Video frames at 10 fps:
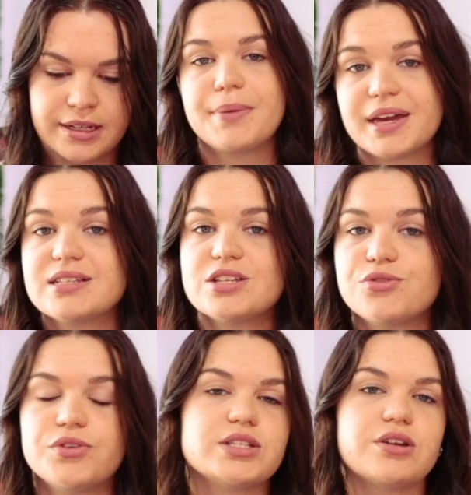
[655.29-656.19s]
Because it's
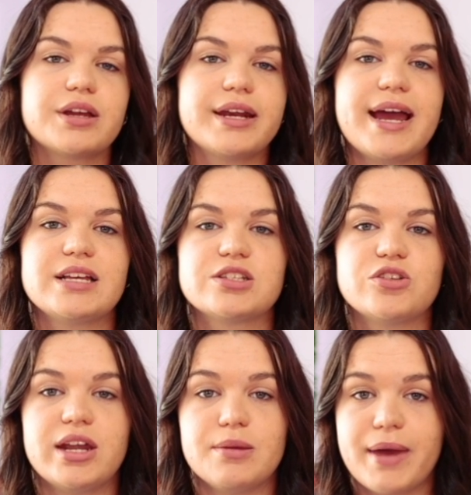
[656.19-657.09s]
free, it's not going to ask you
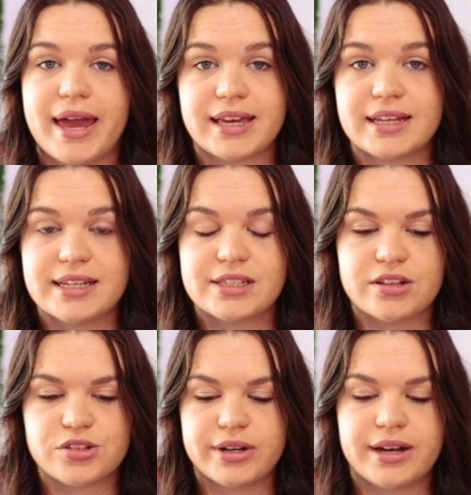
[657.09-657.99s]
any banking
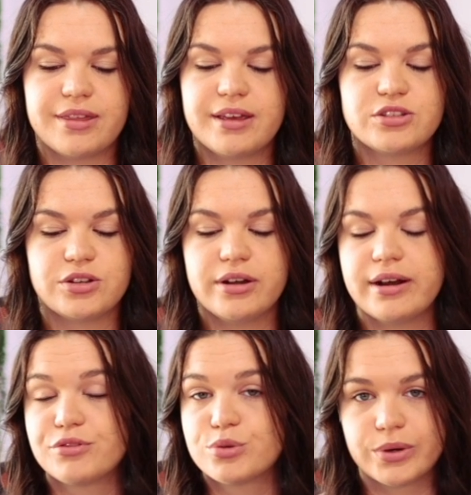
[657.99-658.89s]
details or anything, so you don't
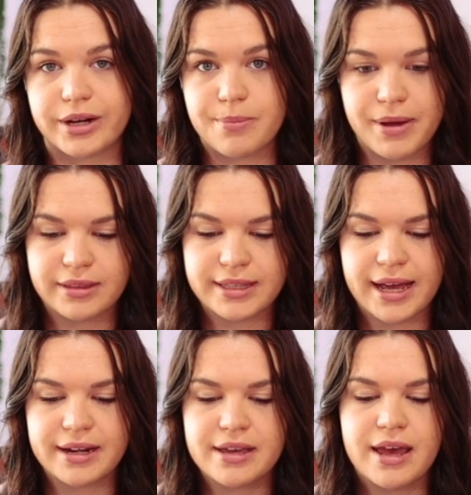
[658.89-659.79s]
have to worry about
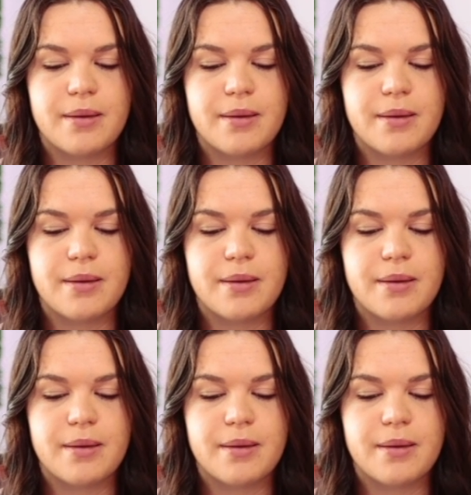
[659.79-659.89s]
that.